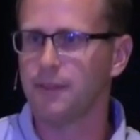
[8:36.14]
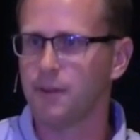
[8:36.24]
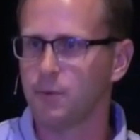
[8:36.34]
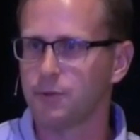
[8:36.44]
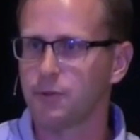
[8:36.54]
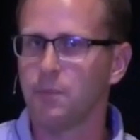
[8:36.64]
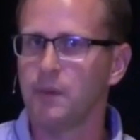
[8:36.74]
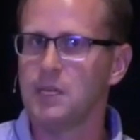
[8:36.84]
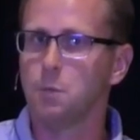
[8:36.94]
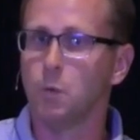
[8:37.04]
was so
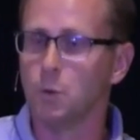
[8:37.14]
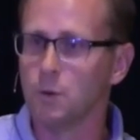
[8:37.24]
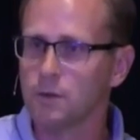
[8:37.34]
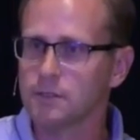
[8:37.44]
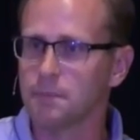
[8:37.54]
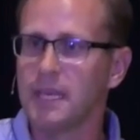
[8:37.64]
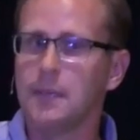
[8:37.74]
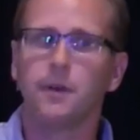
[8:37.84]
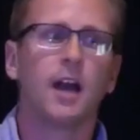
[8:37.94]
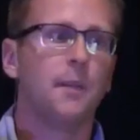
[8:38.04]
many wars and
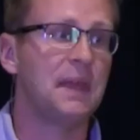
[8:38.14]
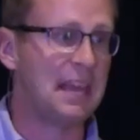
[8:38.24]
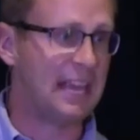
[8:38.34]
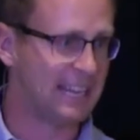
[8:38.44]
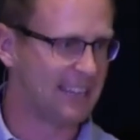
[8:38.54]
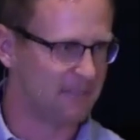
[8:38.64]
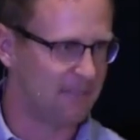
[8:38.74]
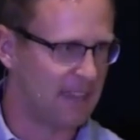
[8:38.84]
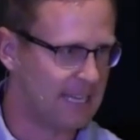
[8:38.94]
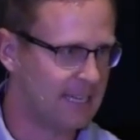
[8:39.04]
people coming in and
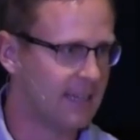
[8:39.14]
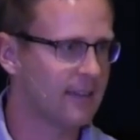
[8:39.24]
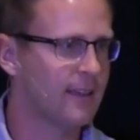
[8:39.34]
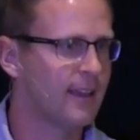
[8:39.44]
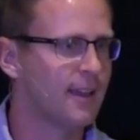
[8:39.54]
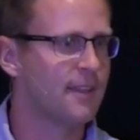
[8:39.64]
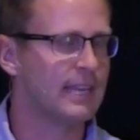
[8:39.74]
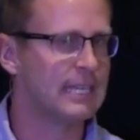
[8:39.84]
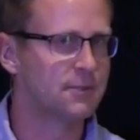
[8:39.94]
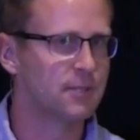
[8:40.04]
invading
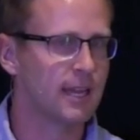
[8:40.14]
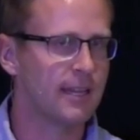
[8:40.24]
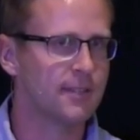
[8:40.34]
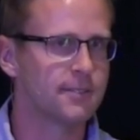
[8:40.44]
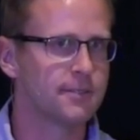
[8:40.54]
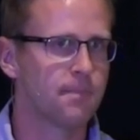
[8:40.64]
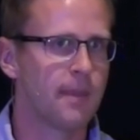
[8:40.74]
the Israelites